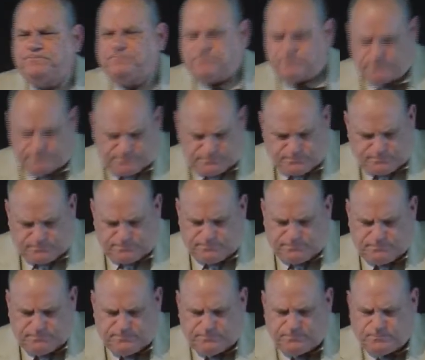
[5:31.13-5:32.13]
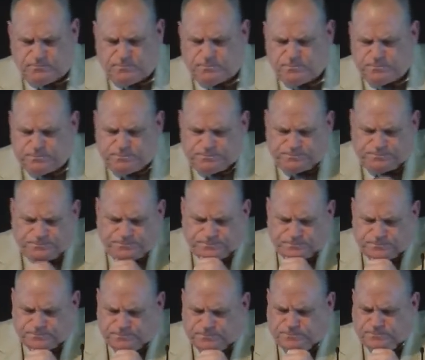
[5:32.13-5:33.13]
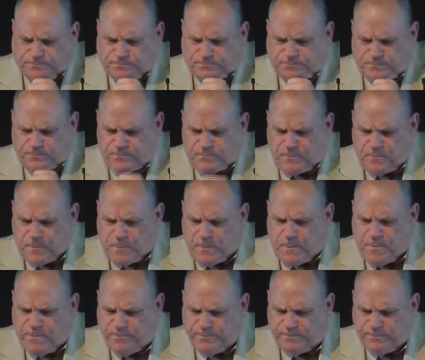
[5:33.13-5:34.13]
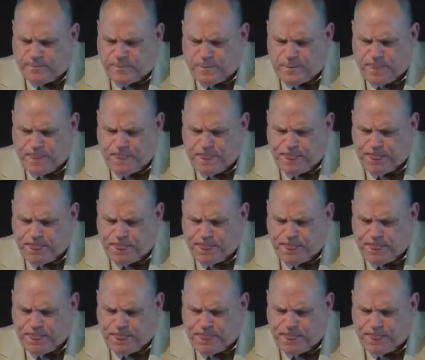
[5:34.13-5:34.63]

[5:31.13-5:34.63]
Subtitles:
(no one is talking)